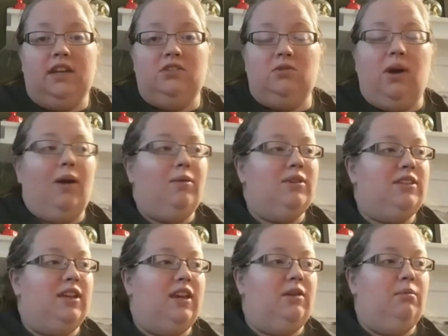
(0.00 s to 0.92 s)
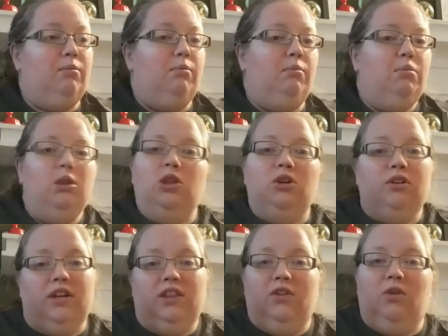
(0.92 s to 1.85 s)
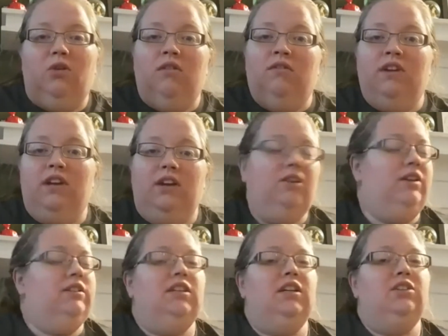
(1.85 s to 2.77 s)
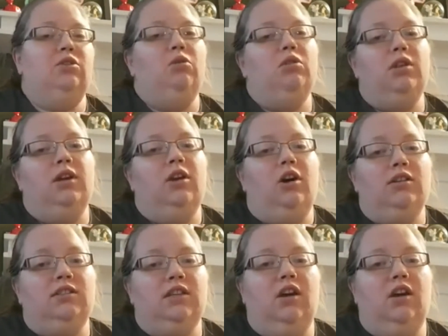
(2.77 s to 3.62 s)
And so I was like blurry the whole video, and it's like totally not